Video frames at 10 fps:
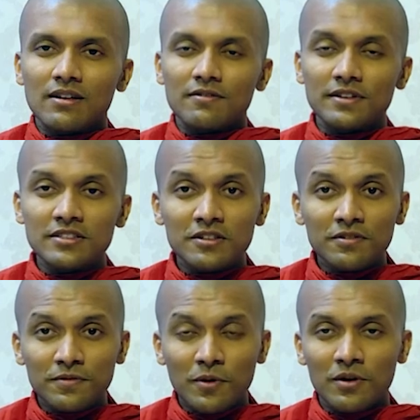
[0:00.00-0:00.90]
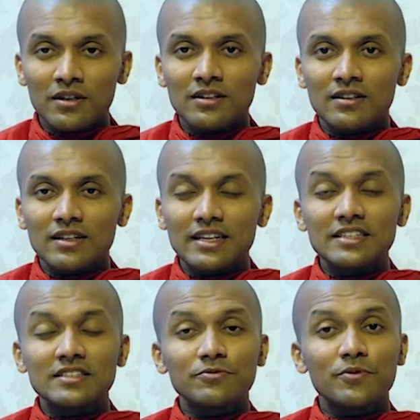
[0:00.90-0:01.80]
First of all, it
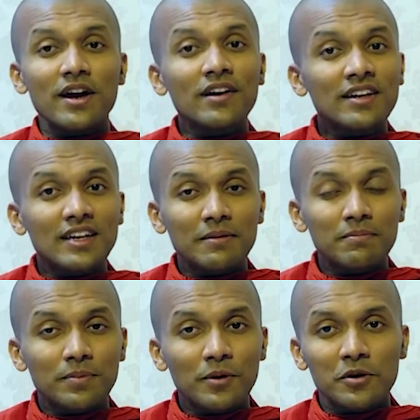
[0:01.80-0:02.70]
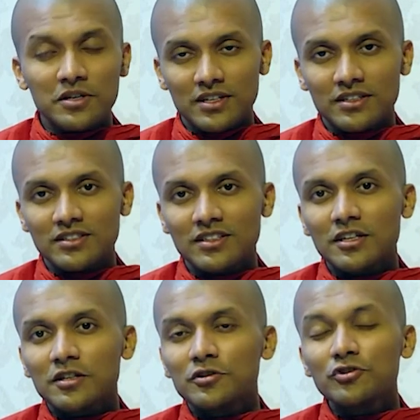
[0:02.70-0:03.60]
is very important
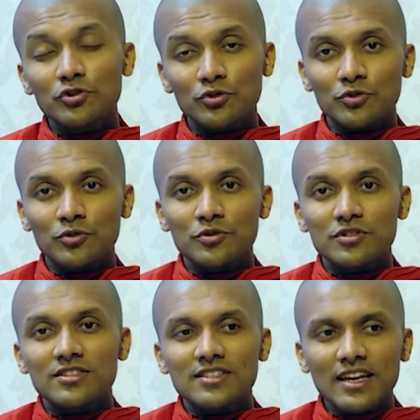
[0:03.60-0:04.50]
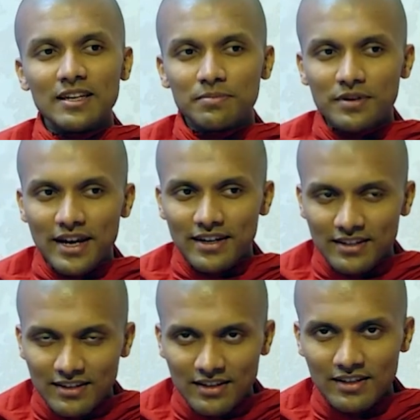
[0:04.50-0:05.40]
to celebrate
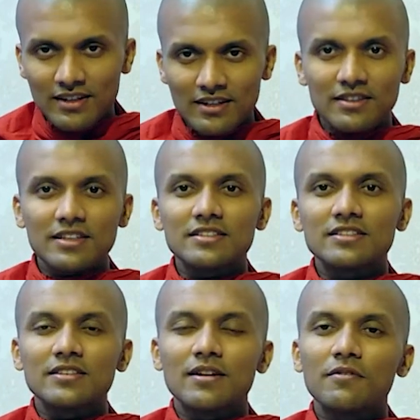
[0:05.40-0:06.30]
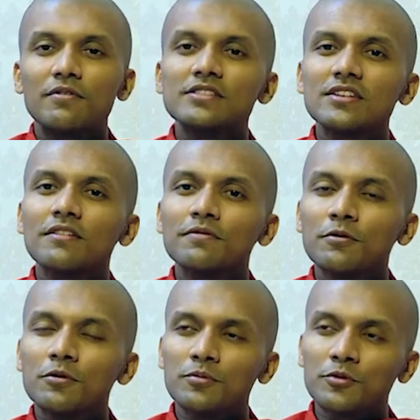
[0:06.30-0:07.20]
this Vesak
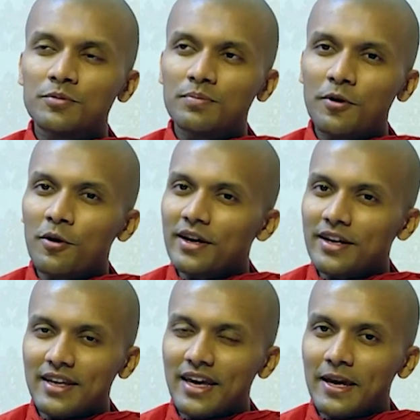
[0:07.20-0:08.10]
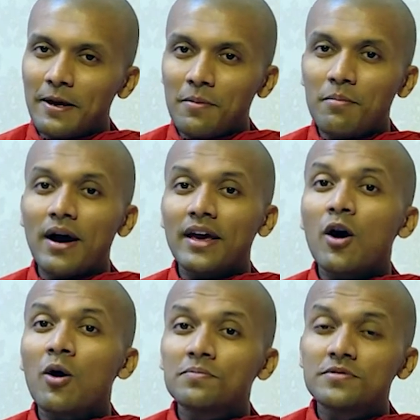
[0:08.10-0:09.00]
full moon Poya day by
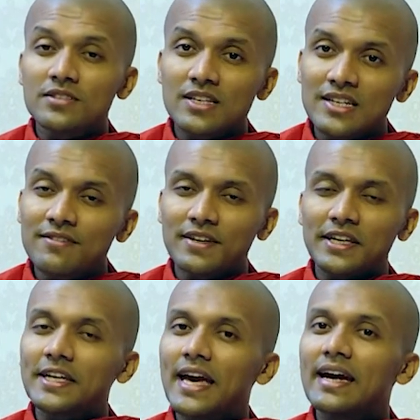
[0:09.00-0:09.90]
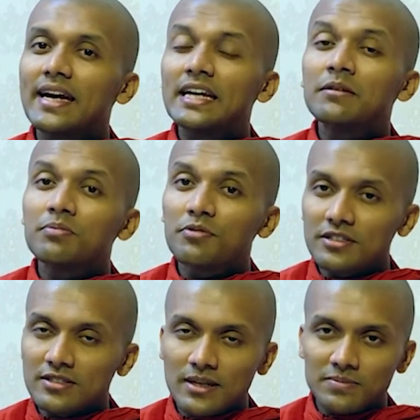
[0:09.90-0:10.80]
observing 8
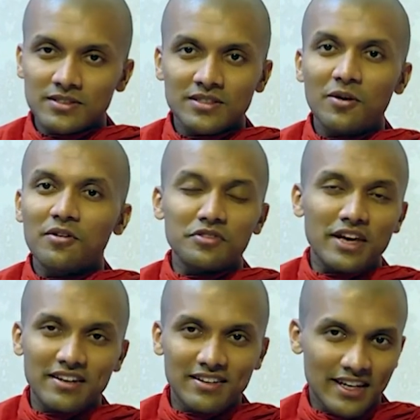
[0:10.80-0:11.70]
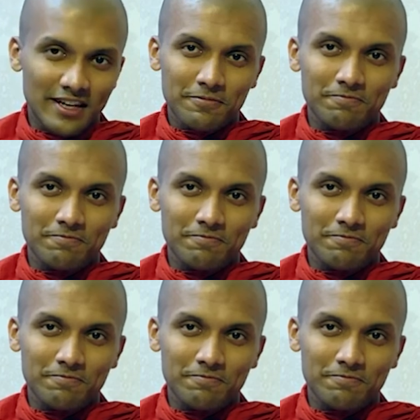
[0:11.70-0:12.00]
precepts on that day.